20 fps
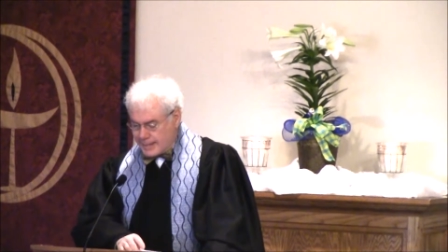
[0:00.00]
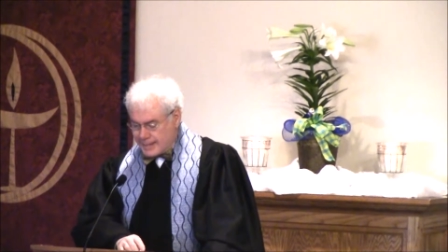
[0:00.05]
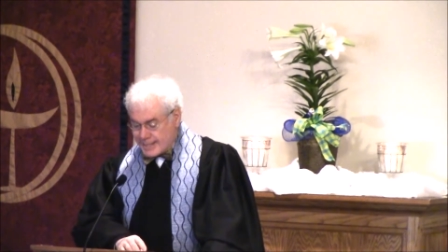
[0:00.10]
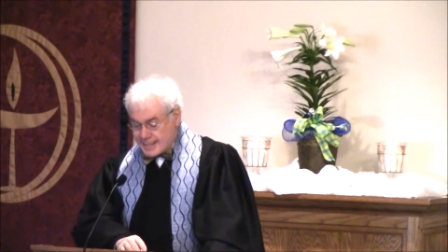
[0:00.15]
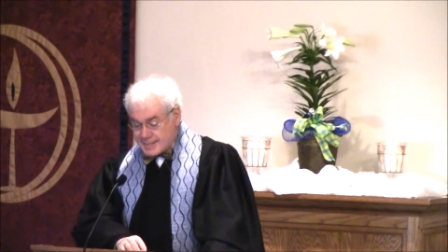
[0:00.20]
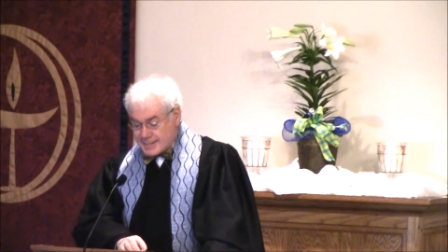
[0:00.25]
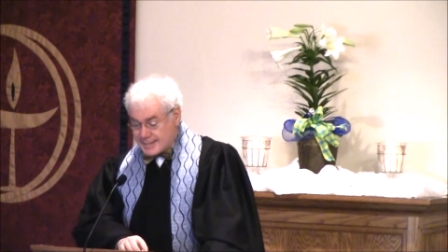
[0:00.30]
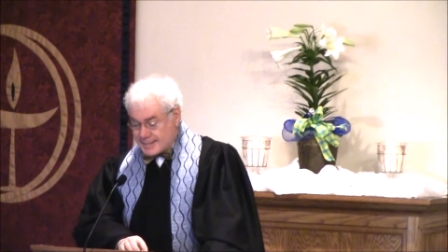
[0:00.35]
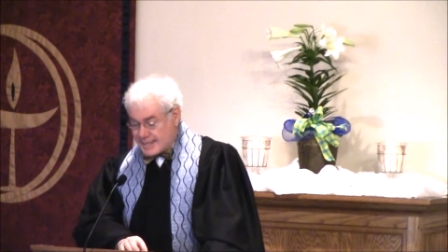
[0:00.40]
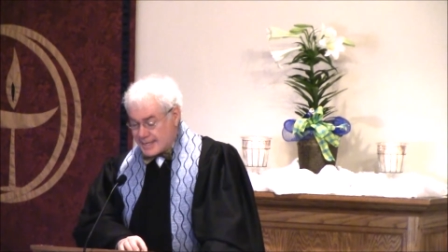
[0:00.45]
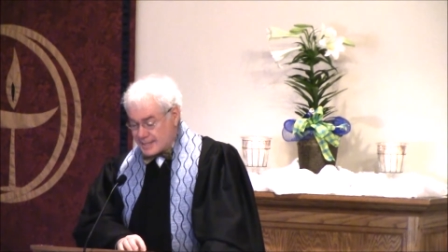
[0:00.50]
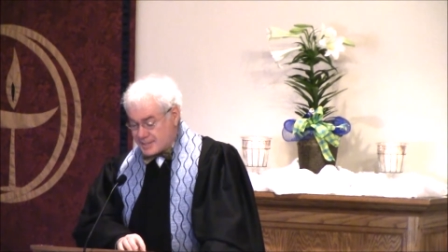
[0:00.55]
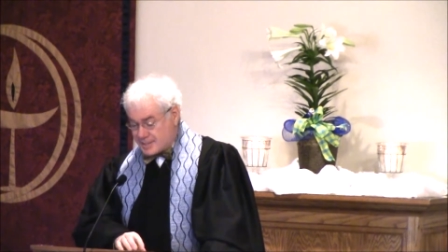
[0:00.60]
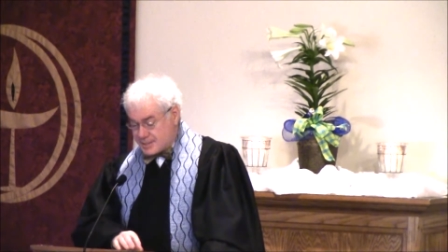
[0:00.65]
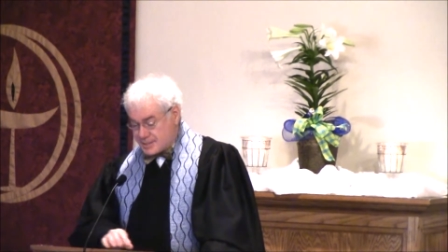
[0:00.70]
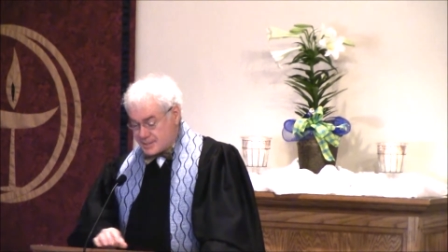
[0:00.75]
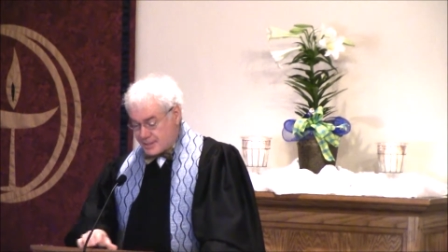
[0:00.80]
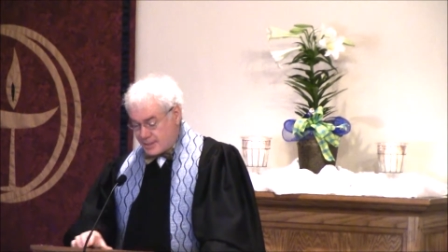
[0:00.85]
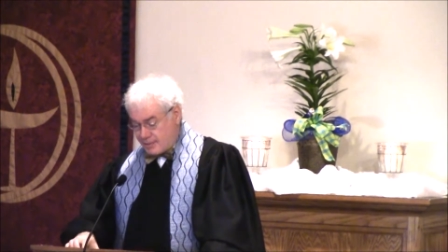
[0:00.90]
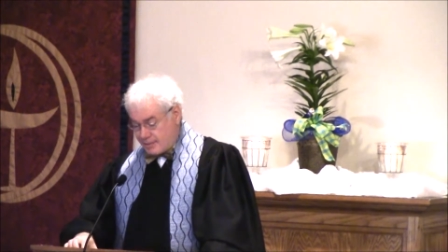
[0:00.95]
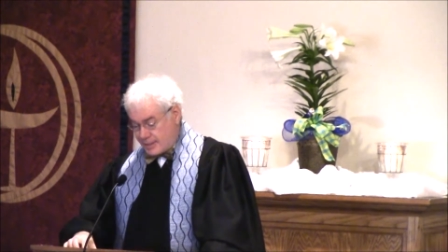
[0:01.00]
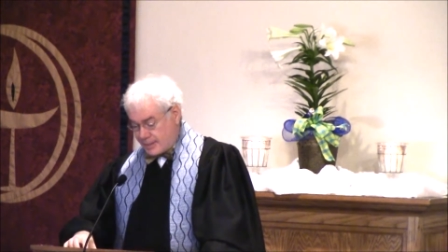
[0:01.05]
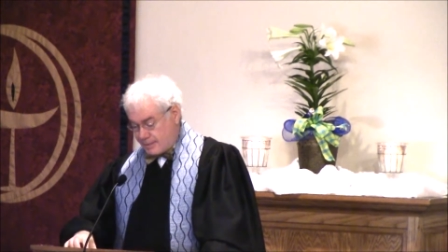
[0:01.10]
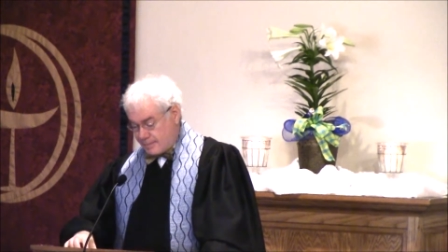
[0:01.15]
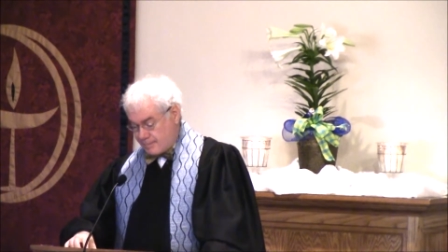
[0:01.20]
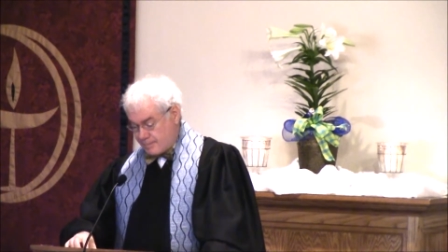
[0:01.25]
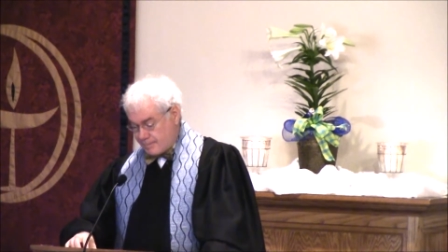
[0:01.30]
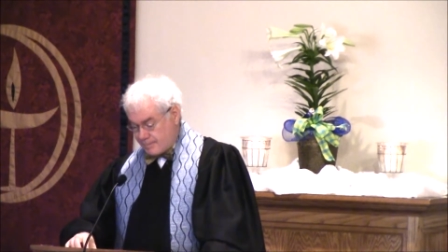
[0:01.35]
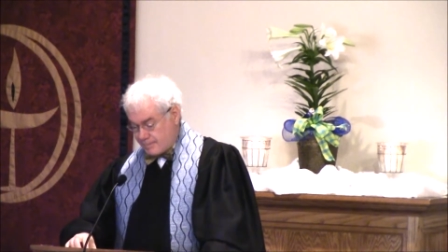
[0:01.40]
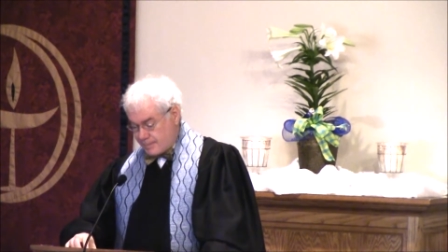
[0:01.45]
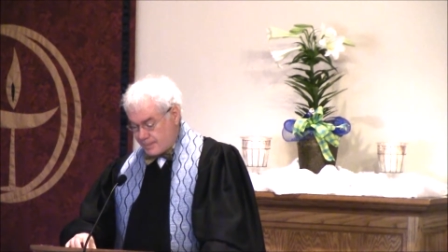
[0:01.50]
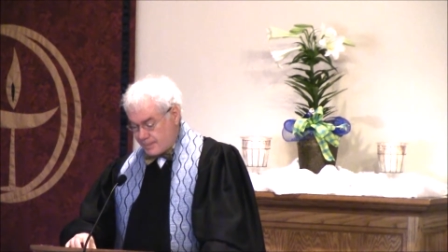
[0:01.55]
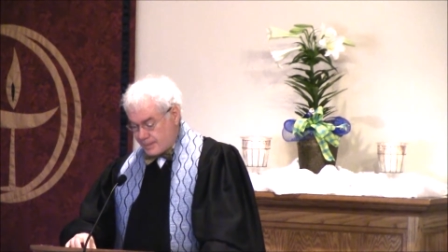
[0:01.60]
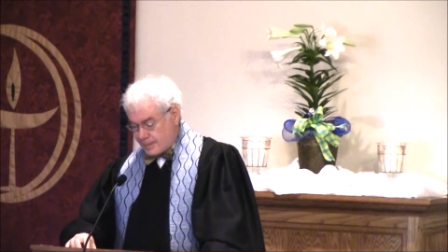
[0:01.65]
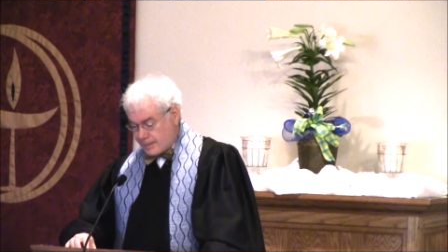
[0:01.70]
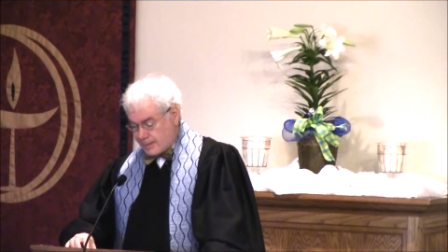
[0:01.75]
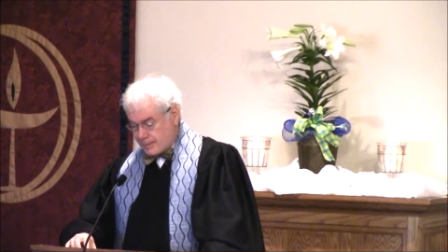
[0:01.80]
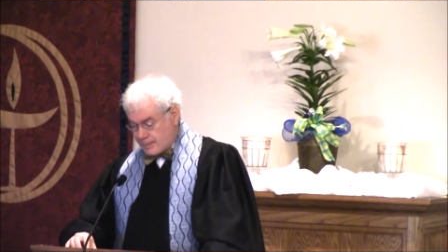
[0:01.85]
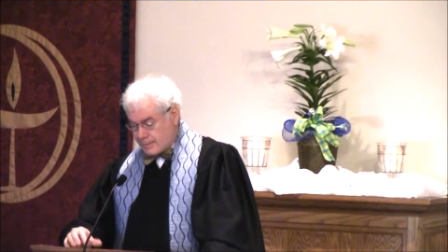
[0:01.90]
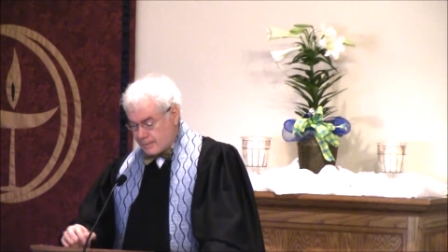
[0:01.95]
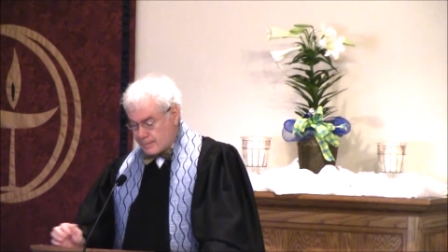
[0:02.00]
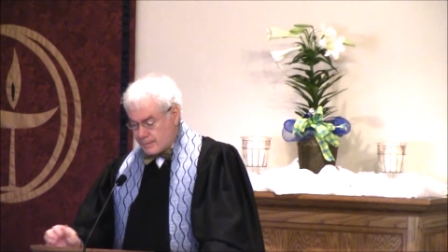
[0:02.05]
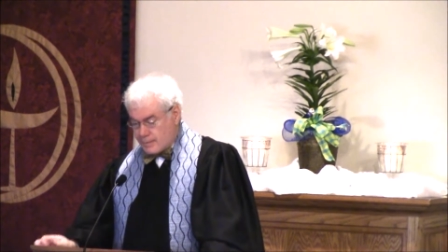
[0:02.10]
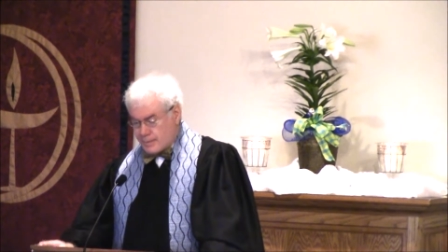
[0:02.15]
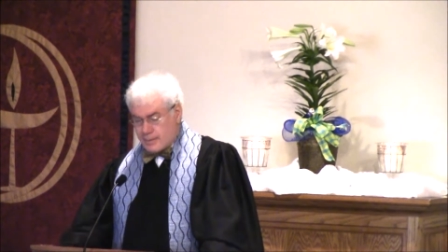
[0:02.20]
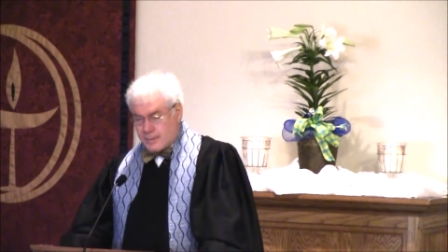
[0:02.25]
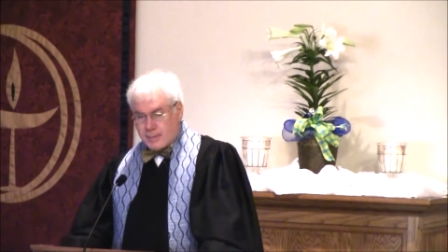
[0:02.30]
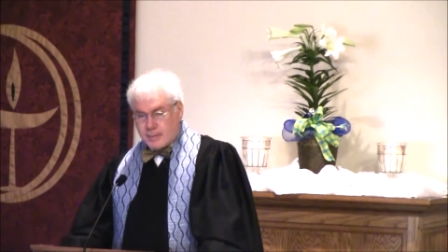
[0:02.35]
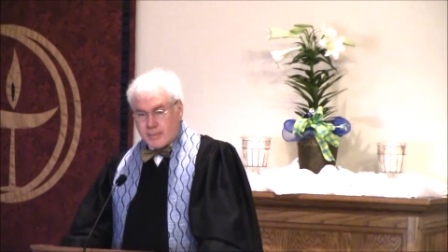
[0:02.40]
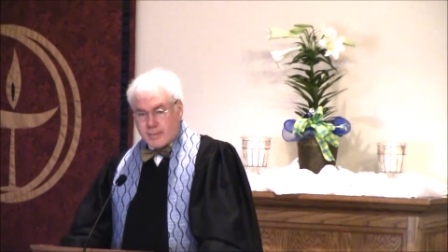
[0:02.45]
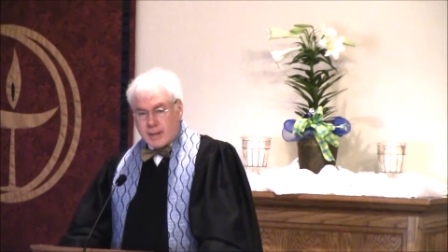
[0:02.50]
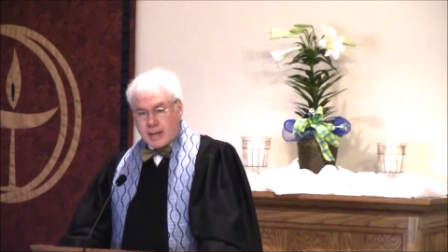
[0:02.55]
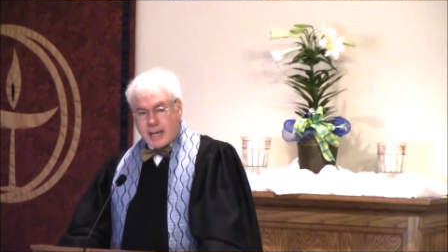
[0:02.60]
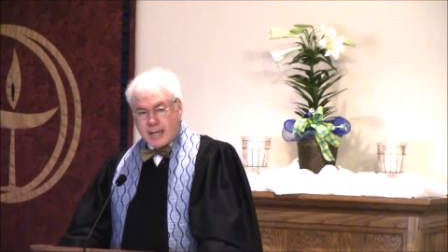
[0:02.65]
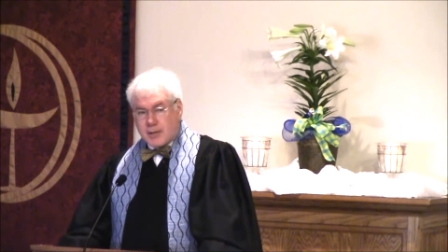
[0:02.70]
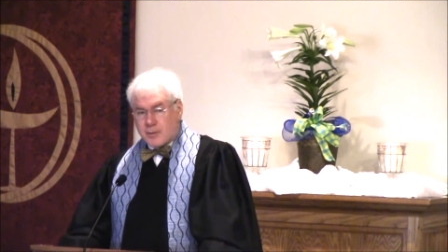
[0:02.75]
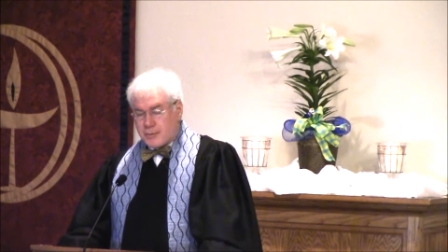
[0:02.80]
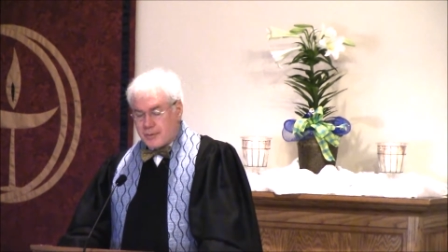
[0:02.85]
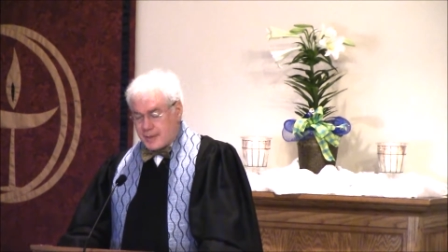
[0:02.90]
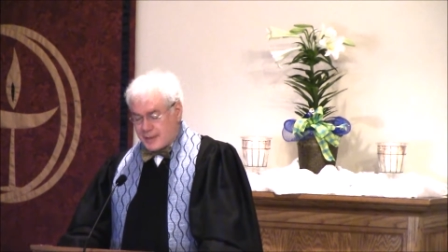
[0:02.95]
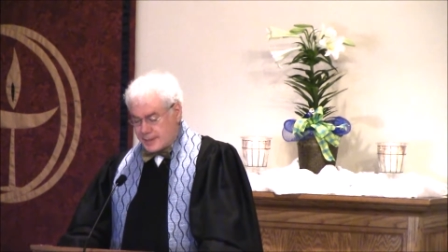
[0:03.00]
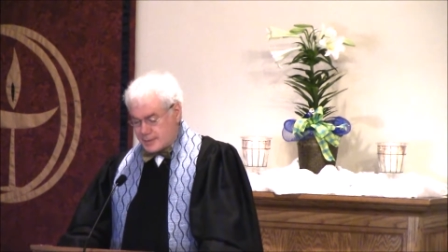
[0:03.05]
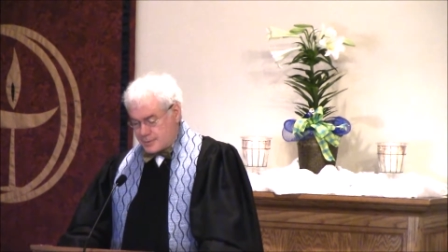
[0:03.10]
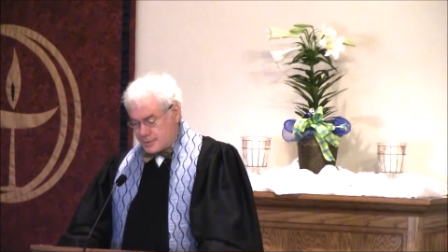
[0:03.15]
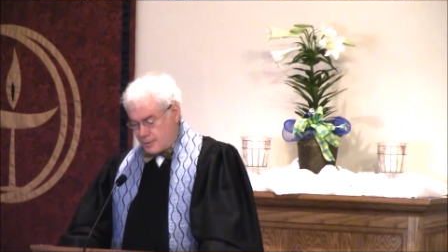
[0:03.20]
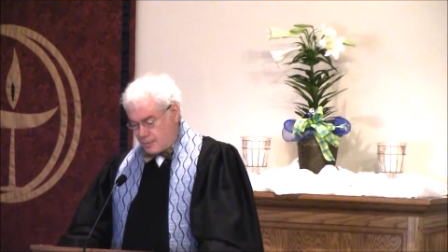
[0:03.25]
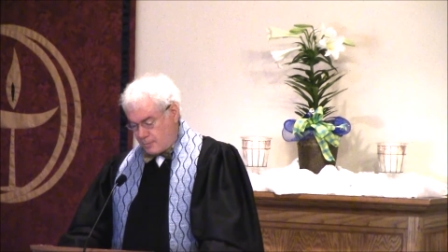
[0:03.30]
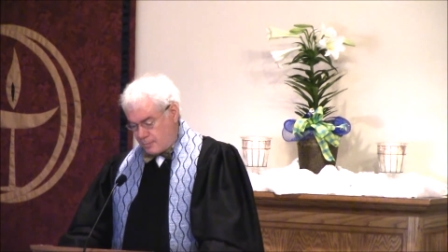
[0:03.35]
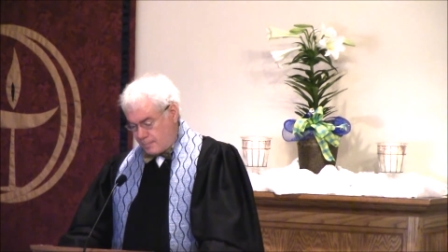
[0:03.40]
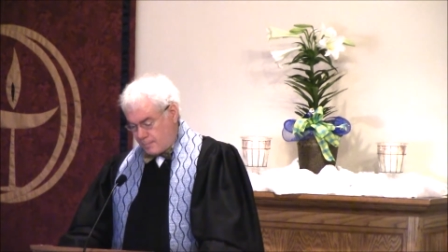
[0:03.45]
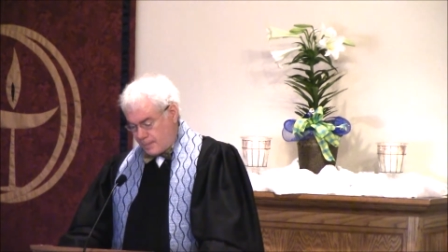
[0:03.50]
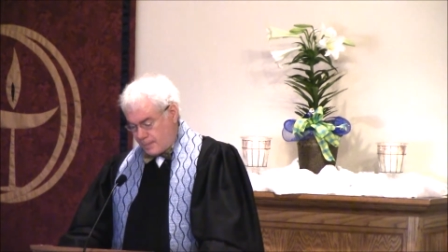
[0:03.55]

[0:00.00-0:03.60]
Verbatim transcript: Is it necessary? I don't think so.